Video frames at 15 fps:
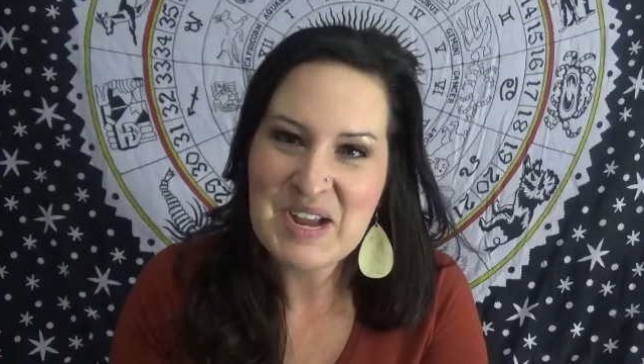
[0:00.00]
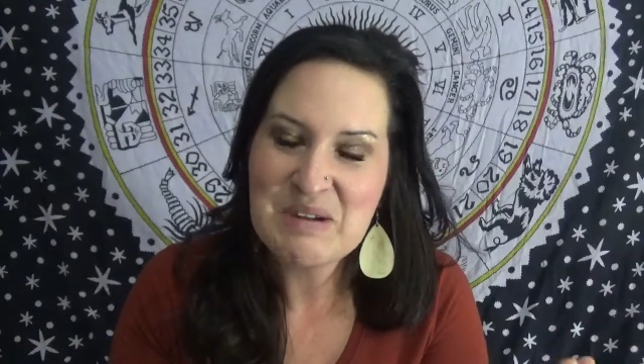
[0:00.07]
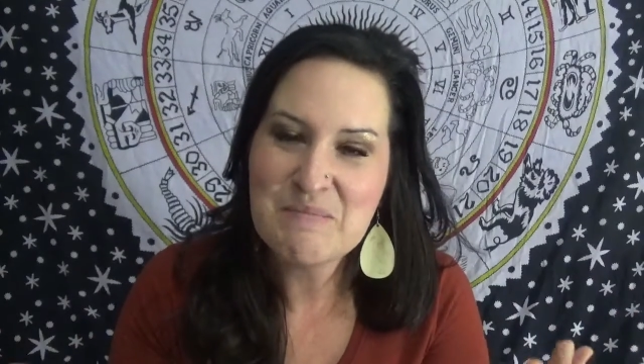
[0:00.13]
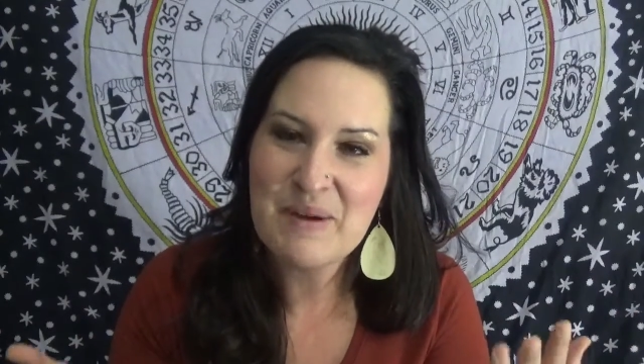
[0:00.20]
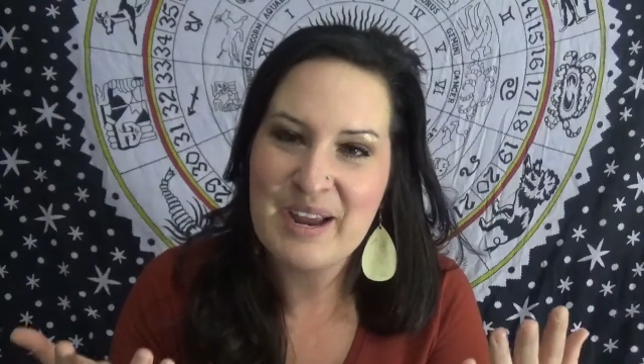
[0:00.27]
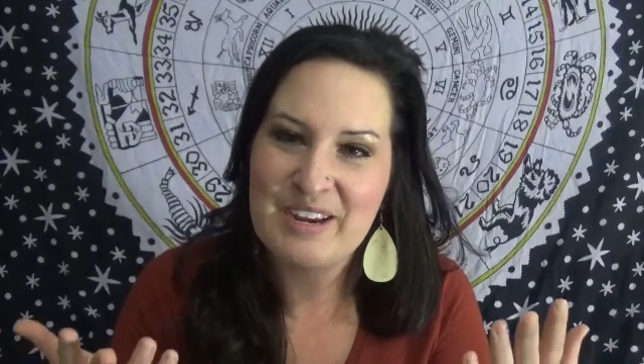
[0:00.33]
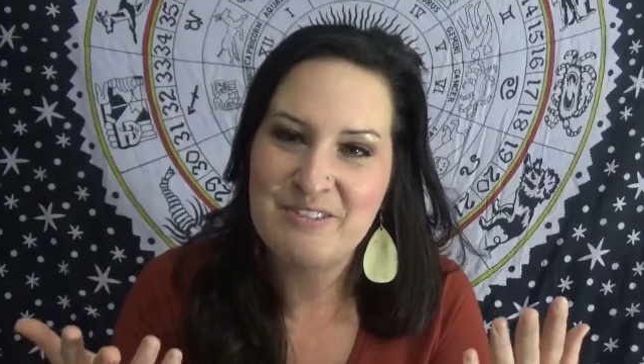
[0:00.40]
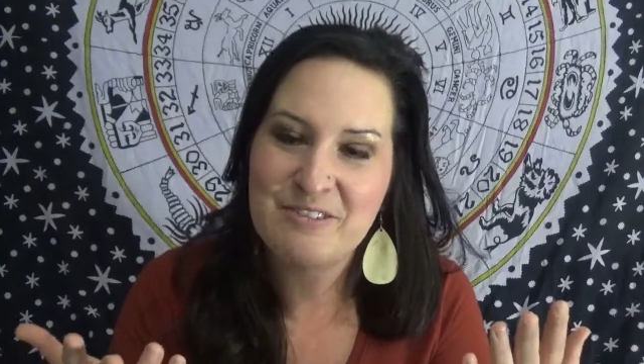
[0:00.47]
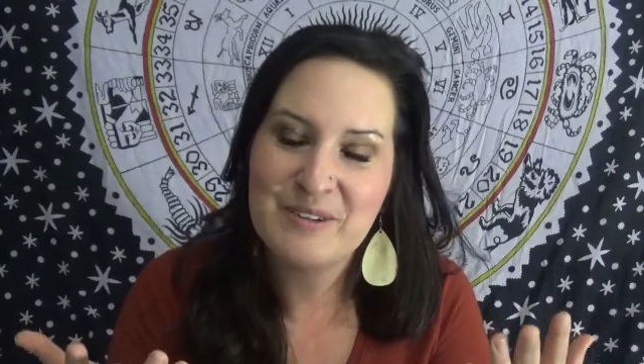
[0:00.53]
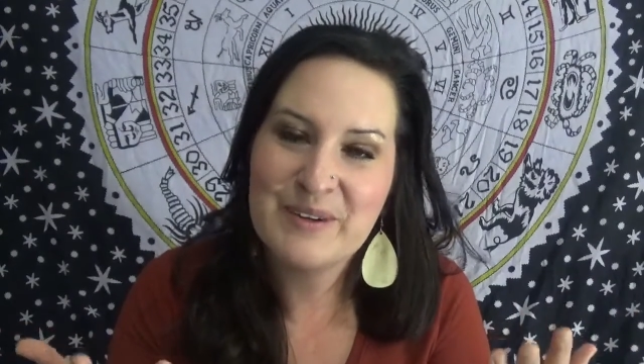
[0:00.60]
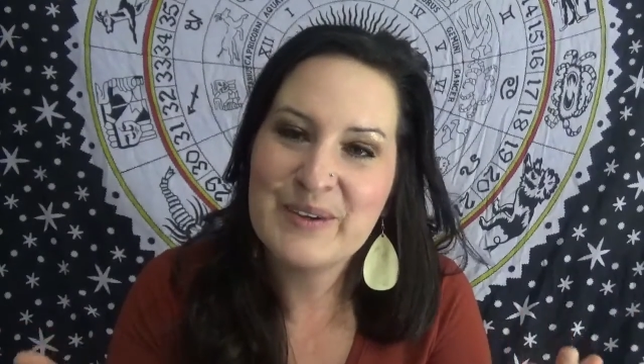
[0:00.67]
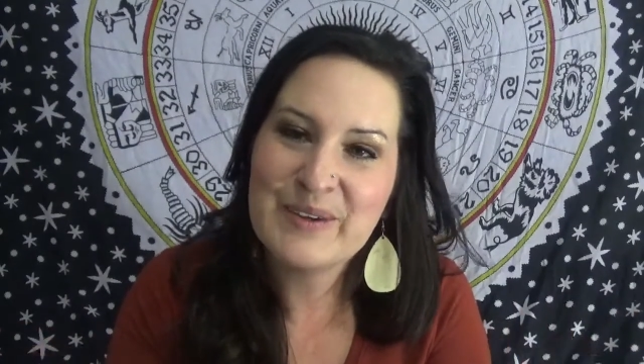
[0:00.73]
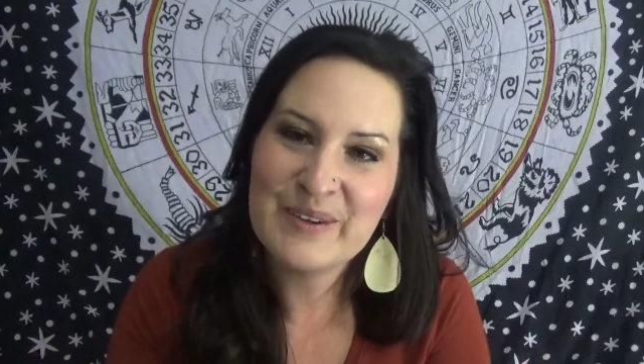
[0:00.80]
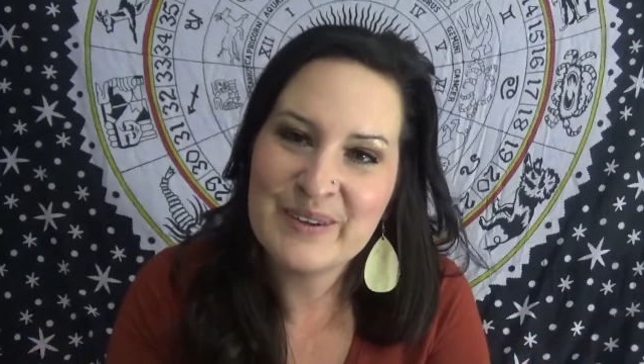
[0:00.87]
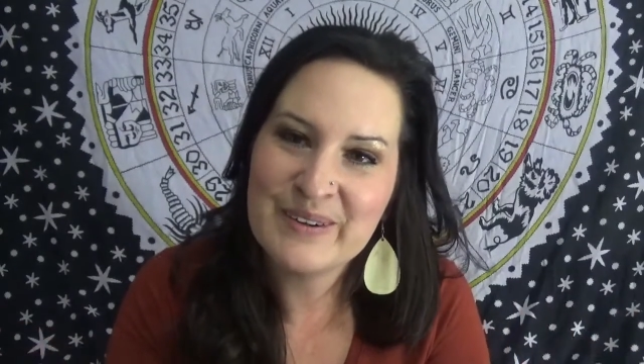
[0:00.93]
But for
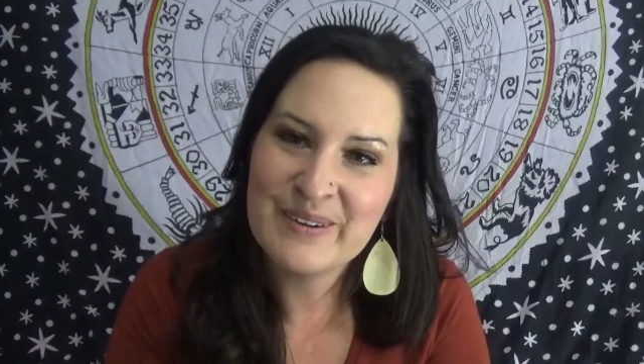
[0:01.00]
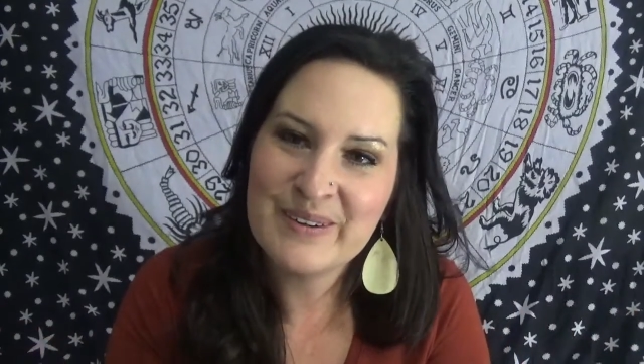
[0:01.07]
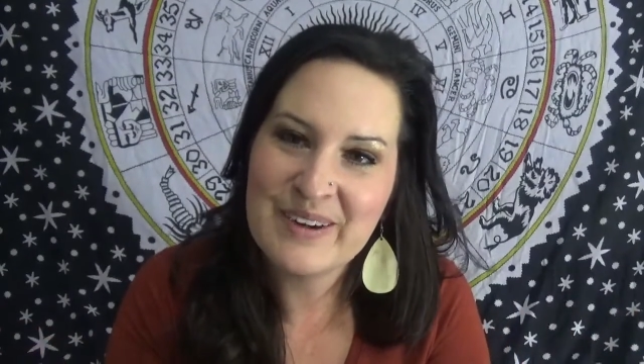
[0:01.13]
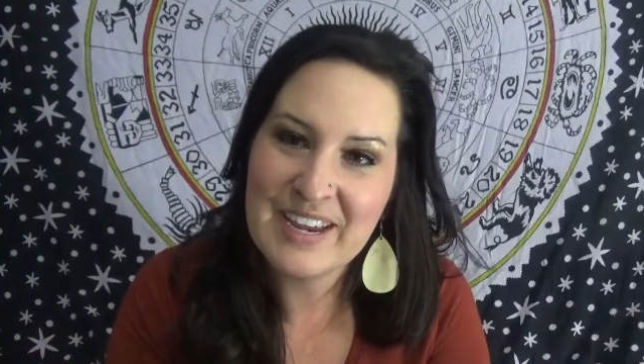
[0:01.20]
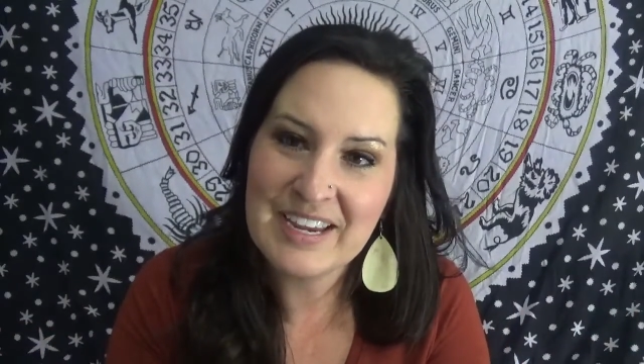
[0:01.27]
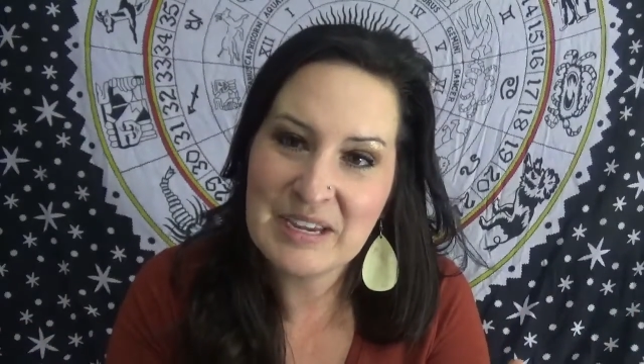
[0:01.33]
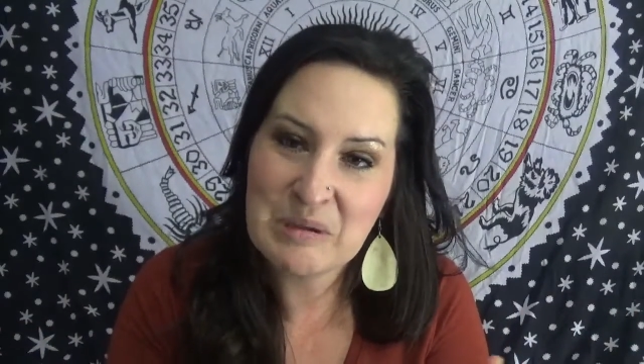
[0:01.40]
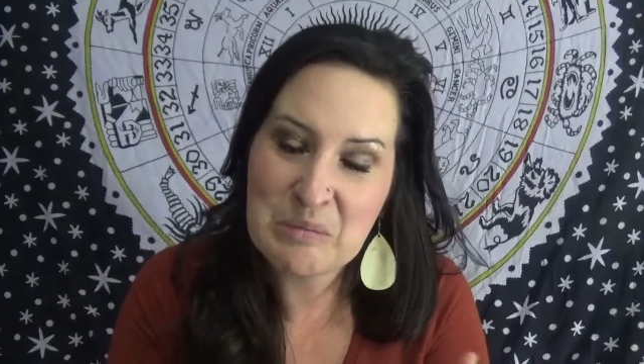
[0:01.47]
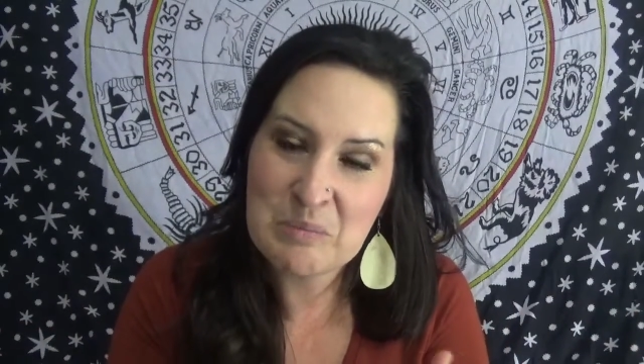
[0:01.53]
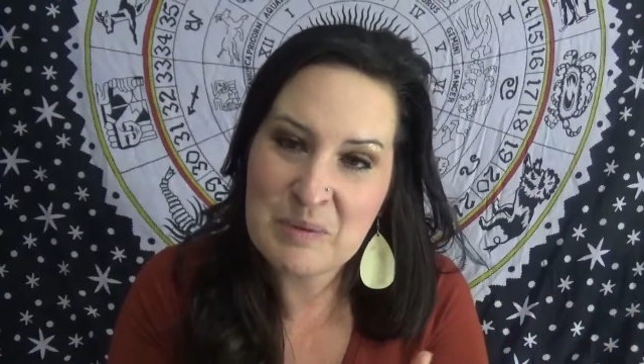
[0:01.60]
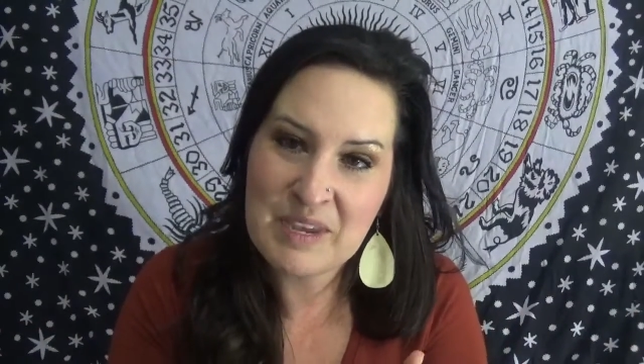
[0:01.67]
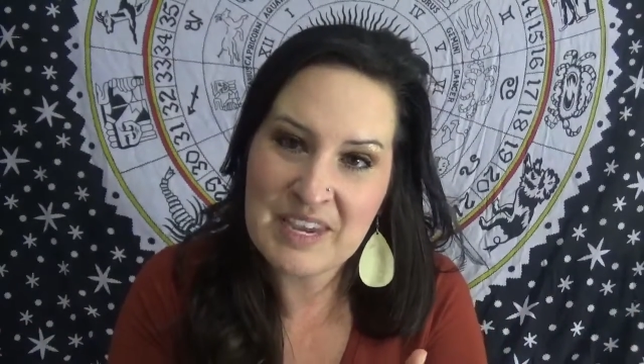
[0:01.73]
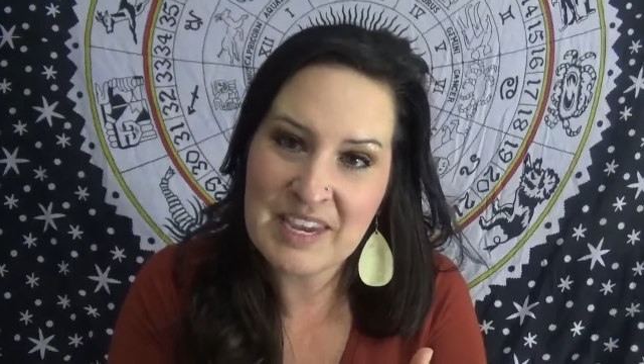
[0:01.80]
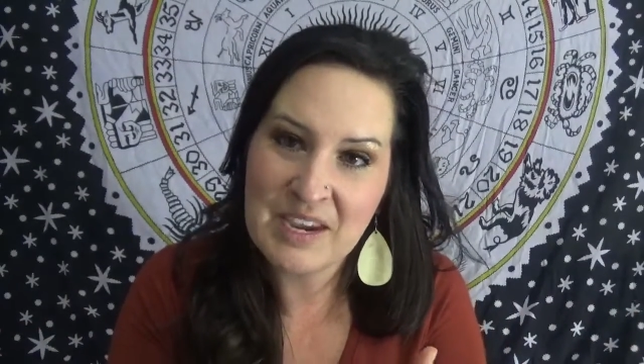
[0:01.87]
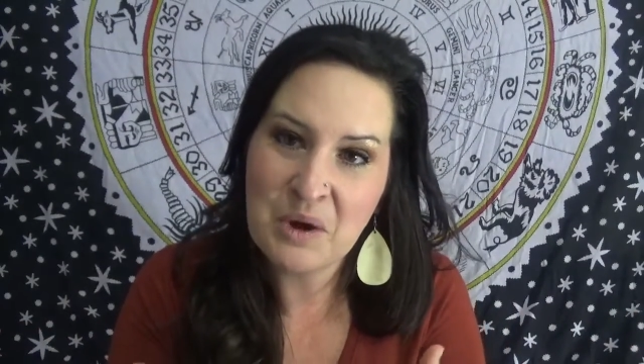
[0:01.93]
you, it can
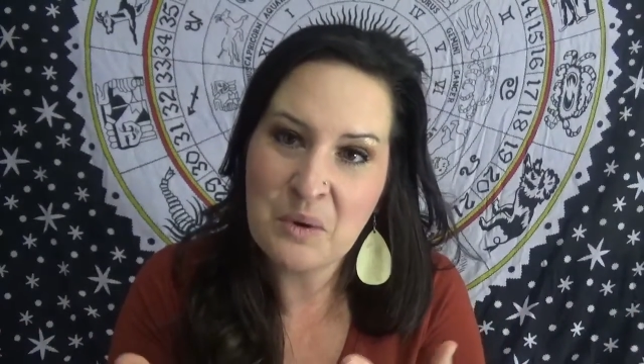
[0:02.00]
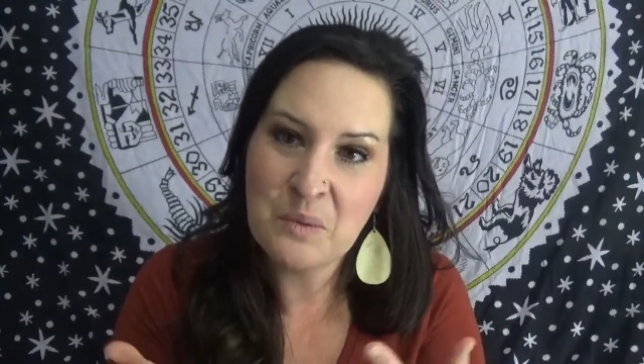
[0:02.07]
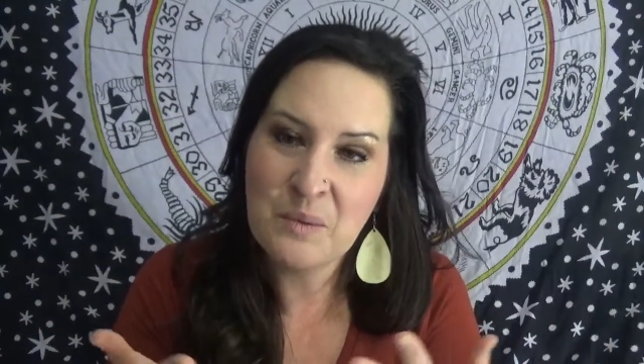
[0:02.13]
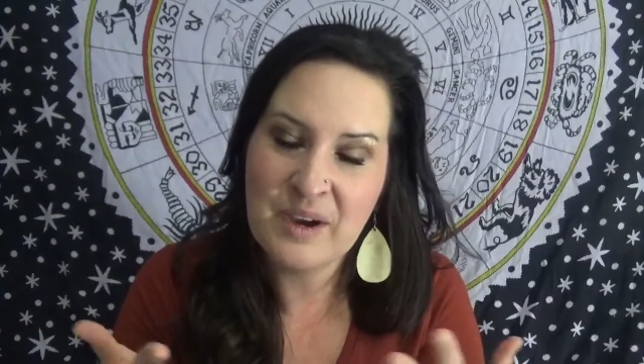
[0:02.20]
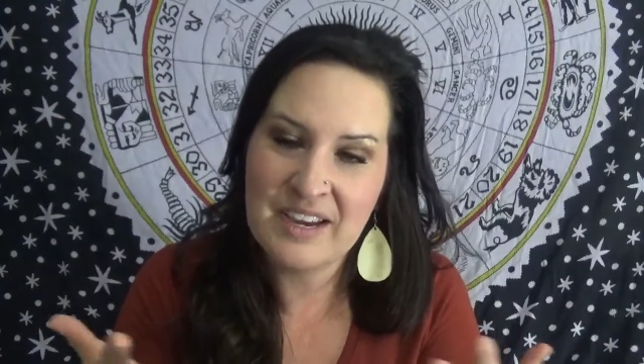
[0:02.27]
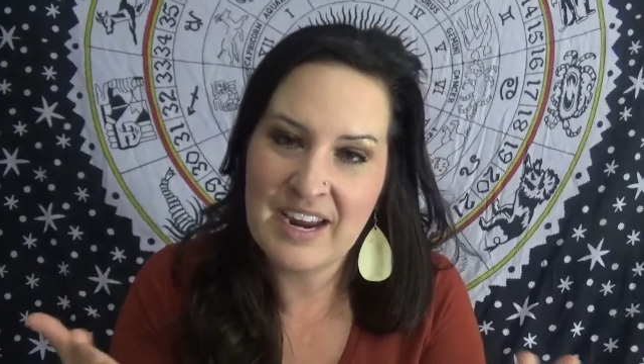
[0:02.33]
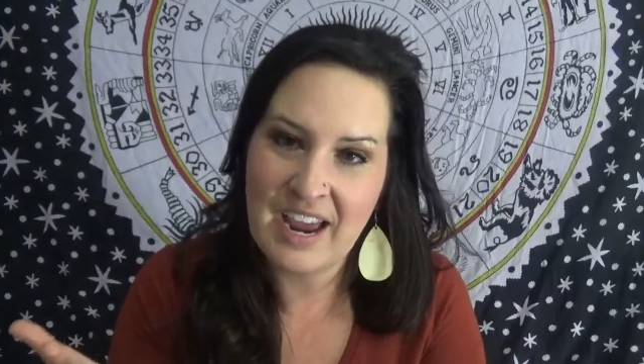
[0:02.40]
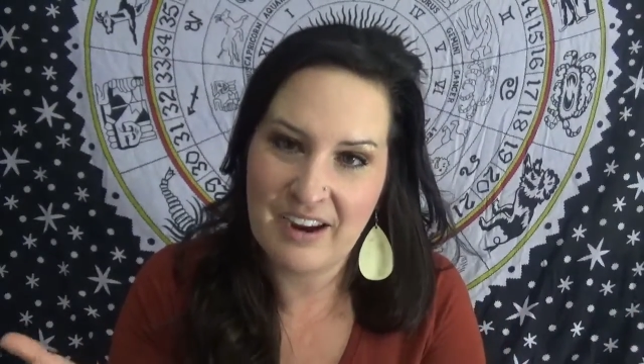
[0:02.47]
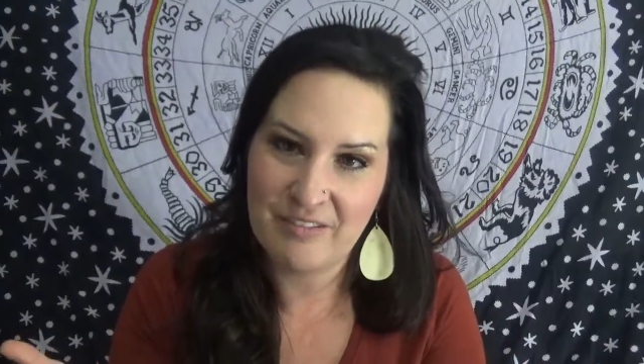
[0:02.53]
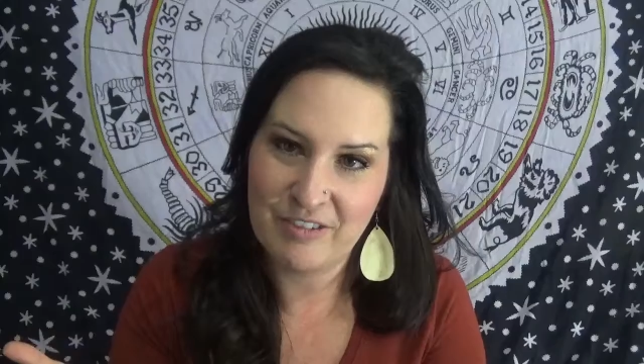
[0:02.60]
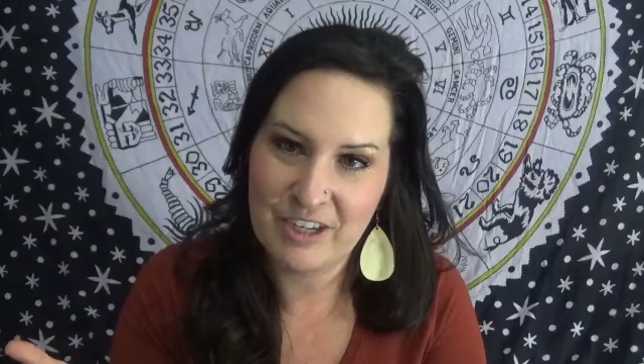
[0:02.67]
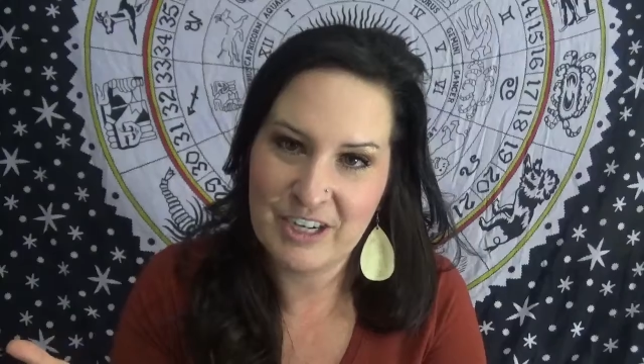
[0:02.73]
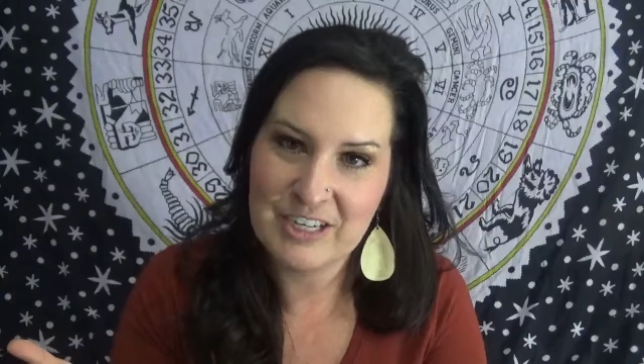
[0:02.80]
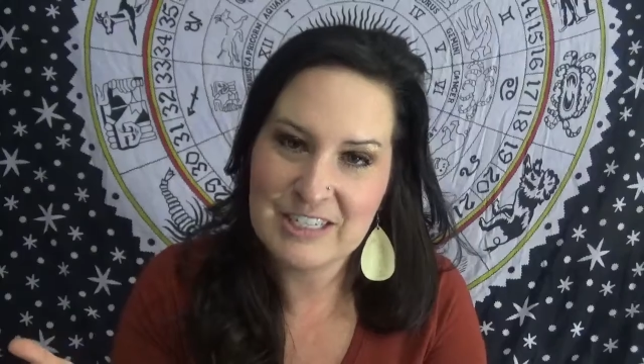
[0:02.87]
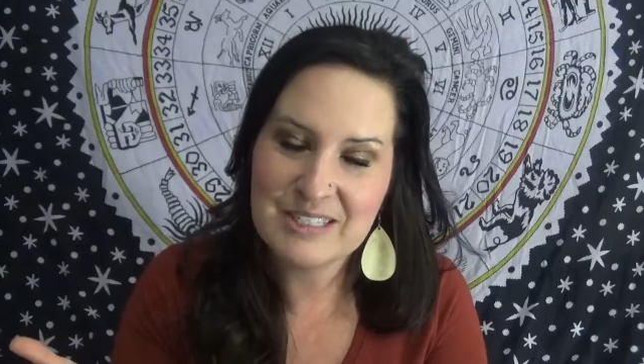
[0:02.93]
be
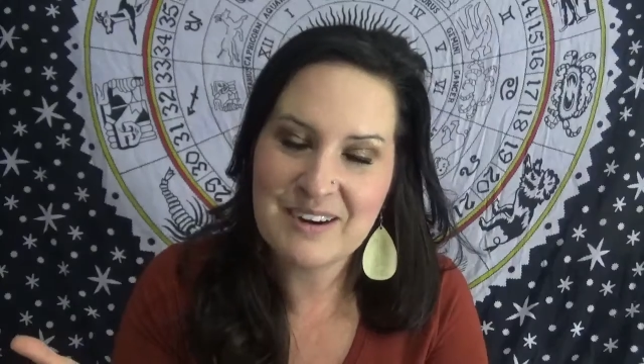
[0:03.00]
whatever.